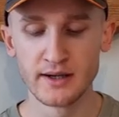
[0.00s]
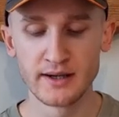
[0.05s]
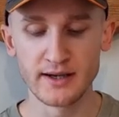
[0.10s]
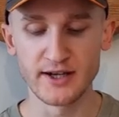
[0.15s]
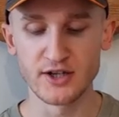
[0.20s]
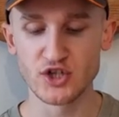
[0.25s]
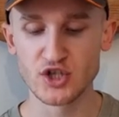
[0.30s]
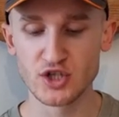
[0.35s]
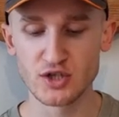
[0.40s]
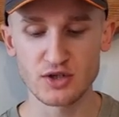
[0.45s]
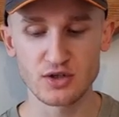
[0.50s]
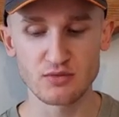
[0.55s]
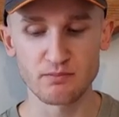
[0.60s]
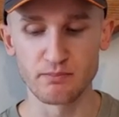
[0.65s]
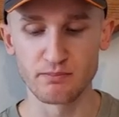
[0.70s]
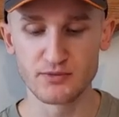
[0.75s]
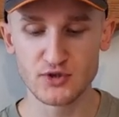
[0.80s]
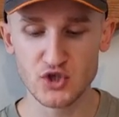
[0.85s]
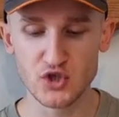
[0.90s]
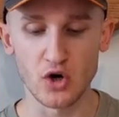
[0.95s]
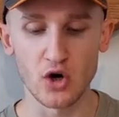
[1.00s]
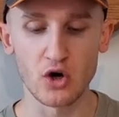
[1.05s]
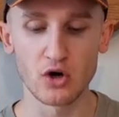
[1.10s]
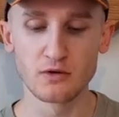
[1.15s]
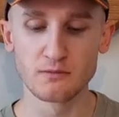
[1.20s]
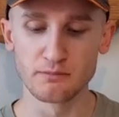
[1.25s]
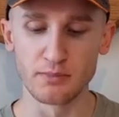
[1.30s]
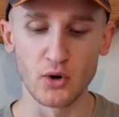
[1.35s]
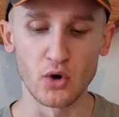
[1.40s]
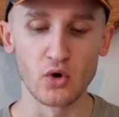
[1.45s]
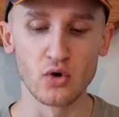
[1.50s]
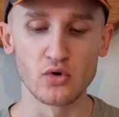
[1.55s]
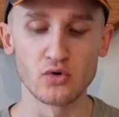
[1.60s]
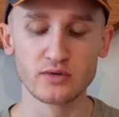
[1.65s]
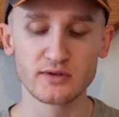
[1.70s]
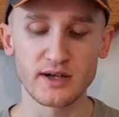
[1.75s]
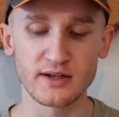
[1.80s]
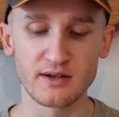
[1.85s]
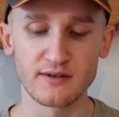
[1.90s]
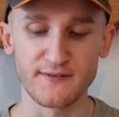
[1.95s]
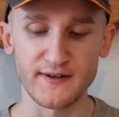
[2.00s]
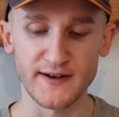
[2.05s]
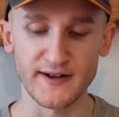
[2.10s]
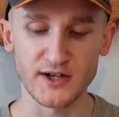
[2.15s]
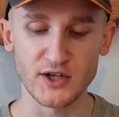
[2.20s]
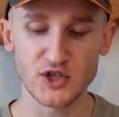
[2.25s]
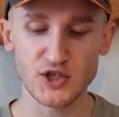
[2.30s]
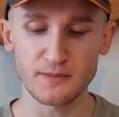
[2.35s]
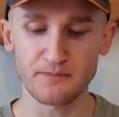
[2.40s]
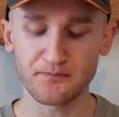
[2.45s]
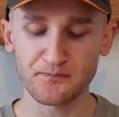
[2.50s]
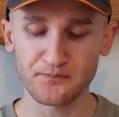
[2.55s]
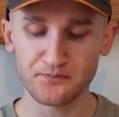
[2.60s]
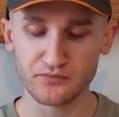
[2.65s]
it's strong, bold in the finish.